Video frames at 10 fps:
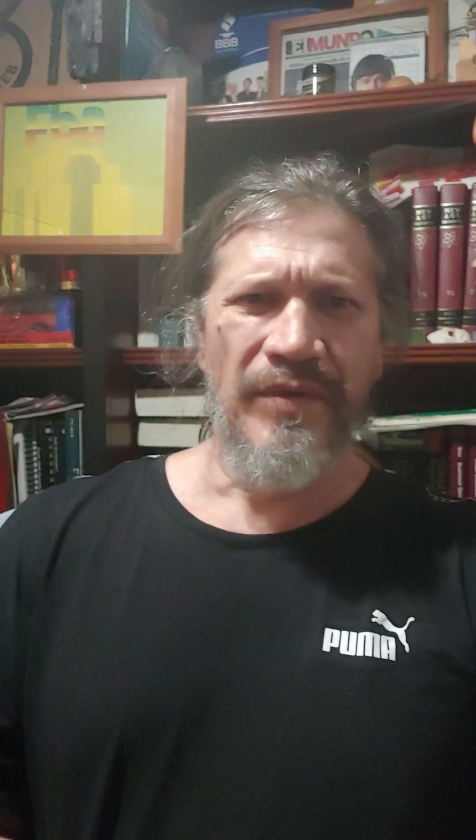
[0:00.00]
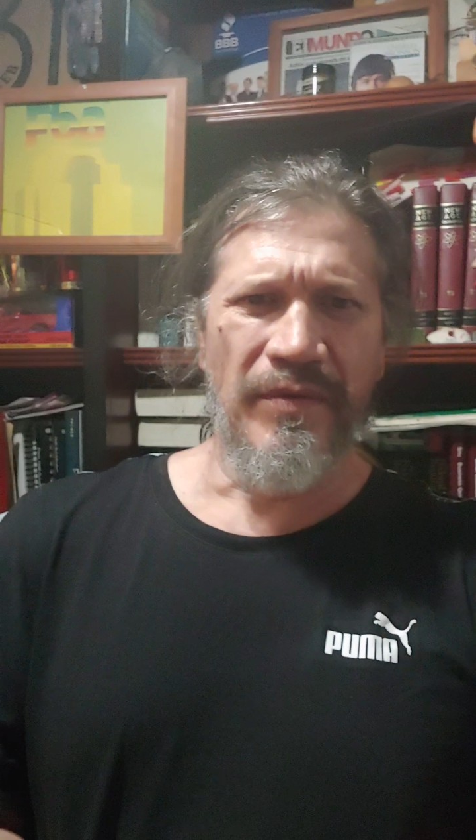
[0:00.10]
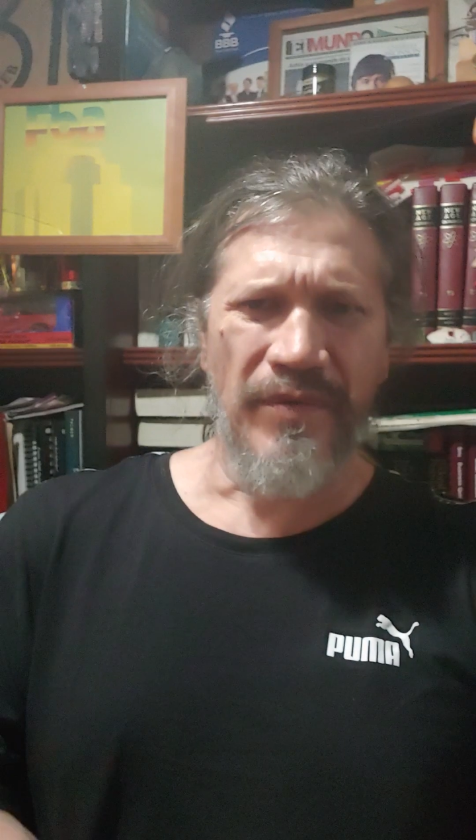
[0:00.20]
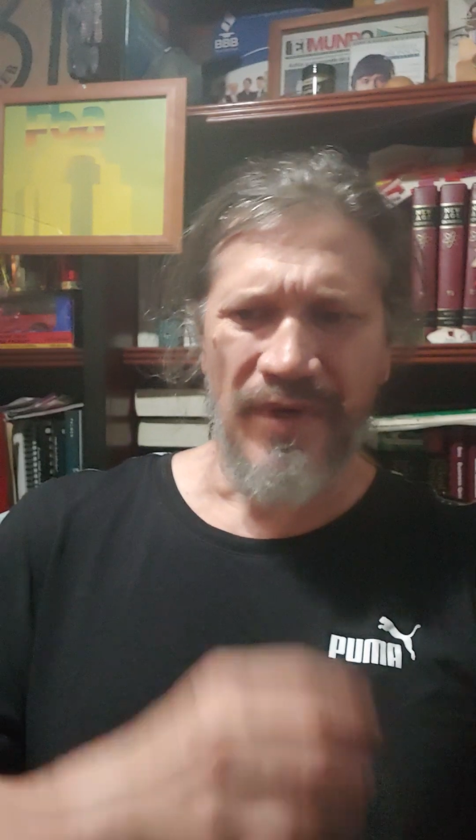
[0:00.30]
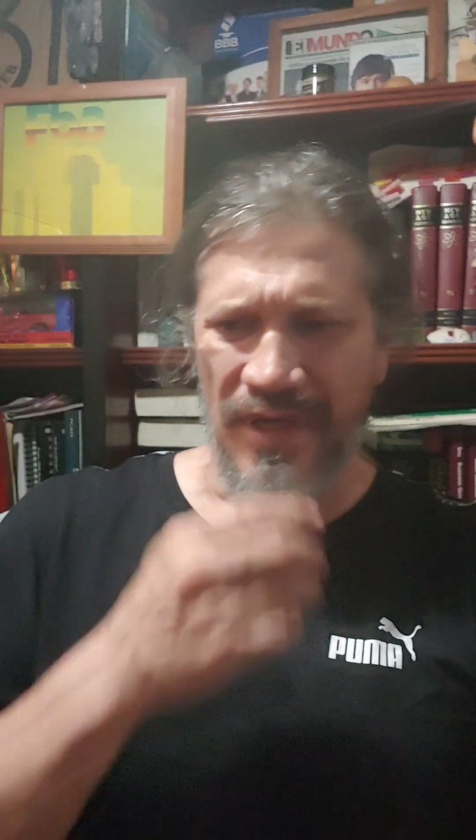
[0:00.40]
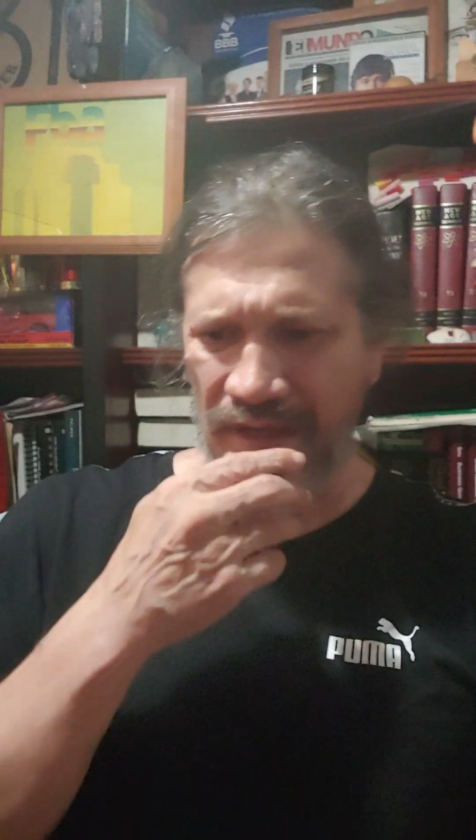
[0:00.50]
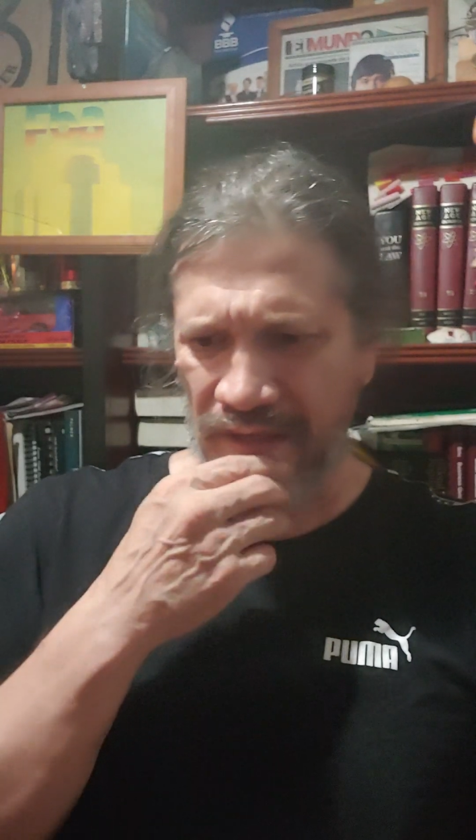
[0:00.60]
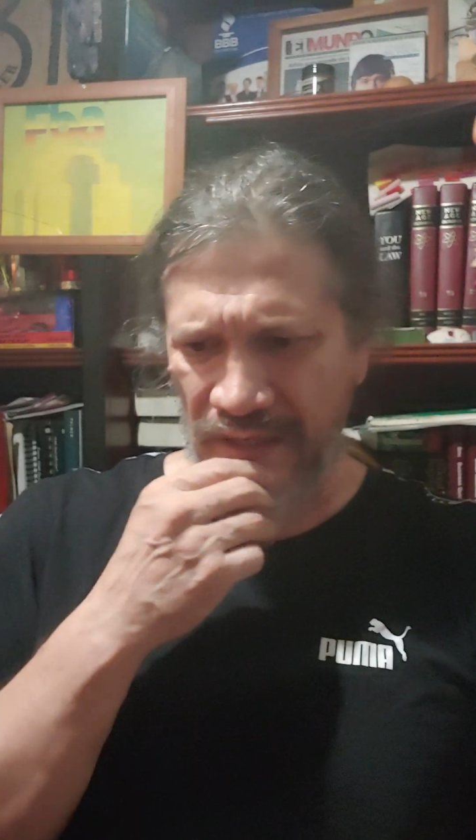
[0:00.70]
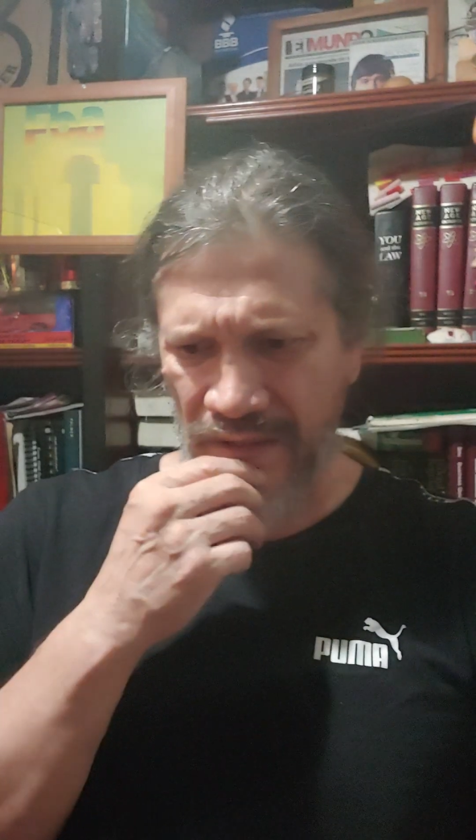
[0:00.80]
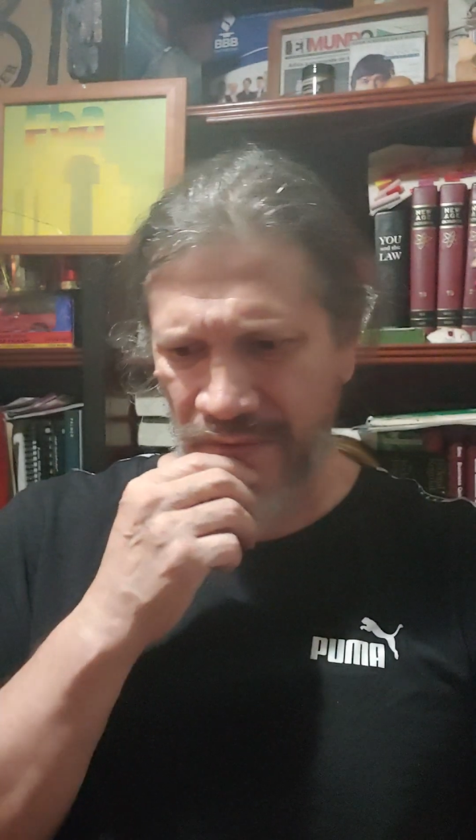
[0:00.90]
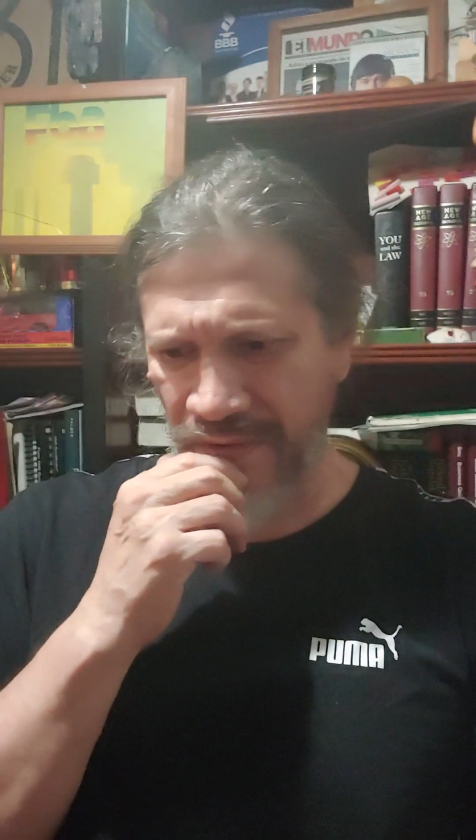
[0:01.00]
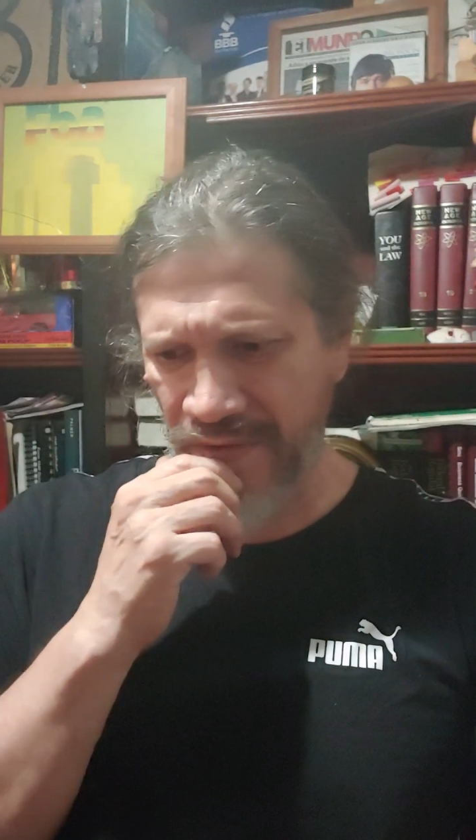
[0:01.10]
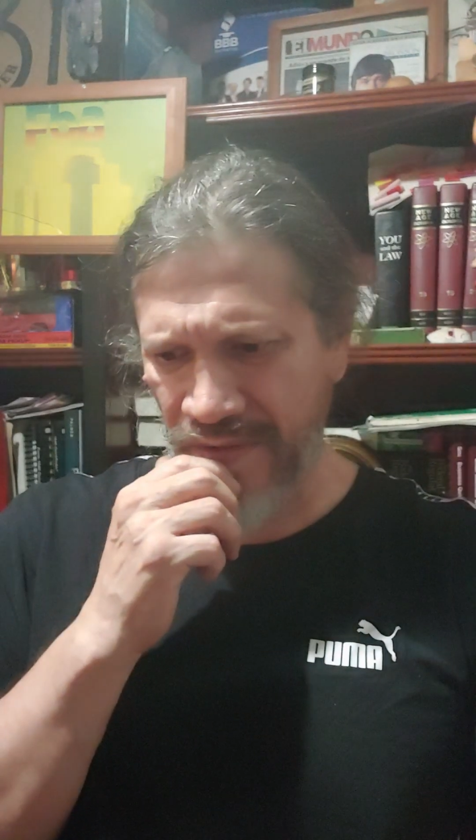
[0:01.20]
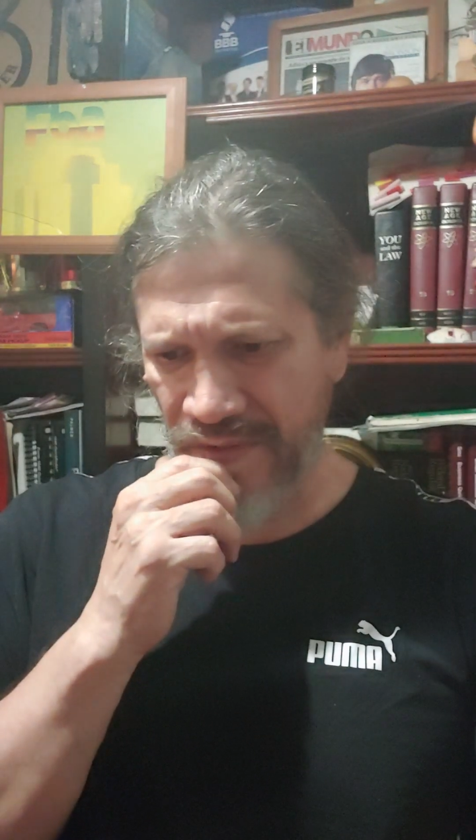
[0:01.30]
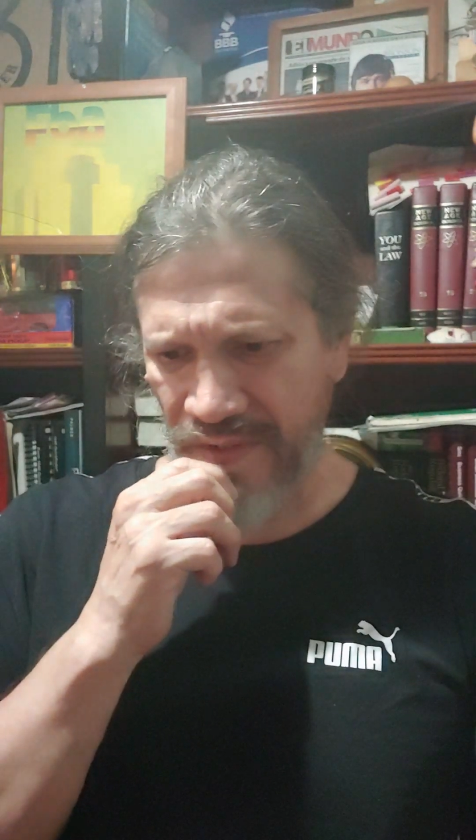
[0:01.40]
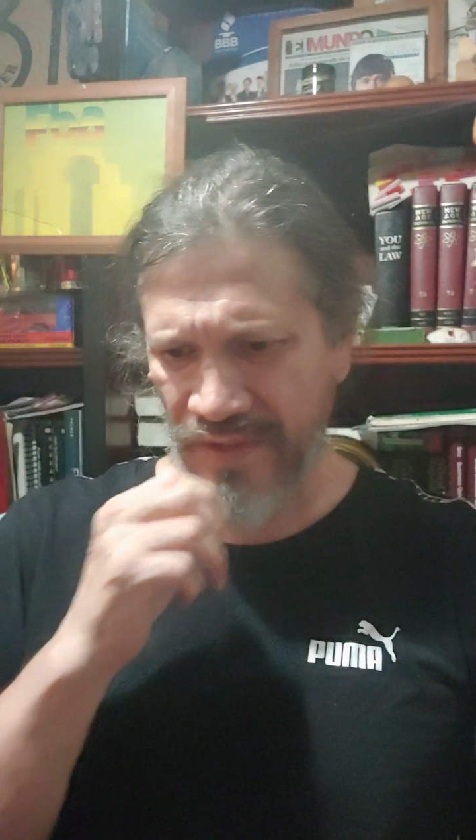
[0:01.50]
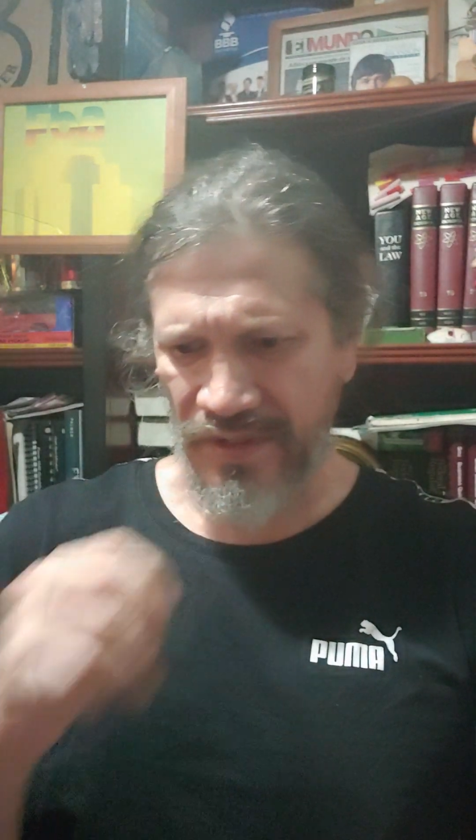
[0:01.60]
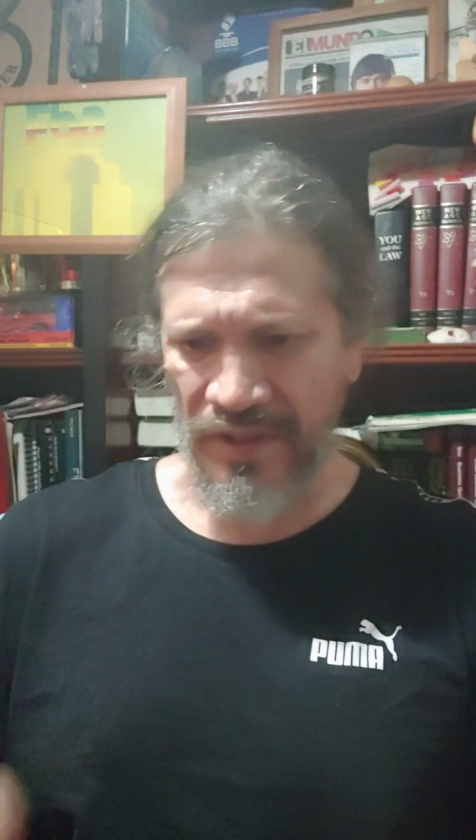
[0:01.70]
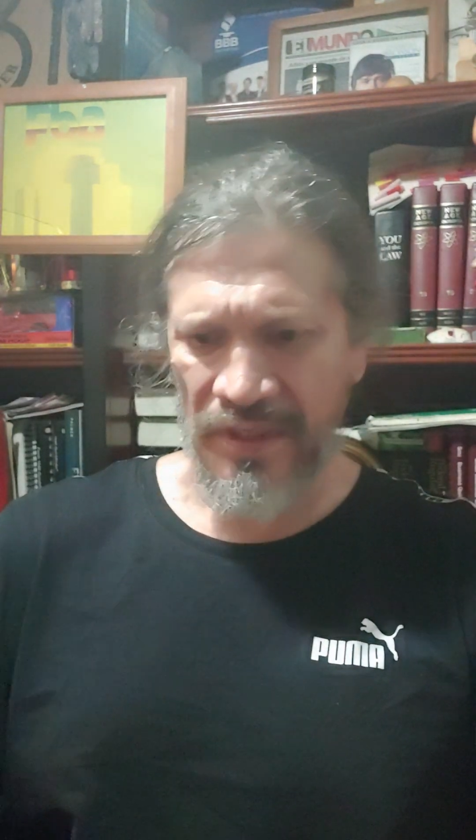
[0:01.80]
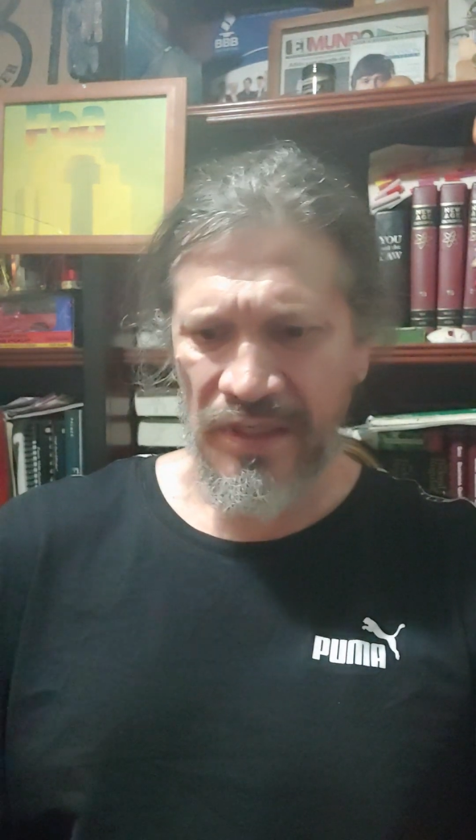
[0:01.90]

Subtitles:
people like, you know,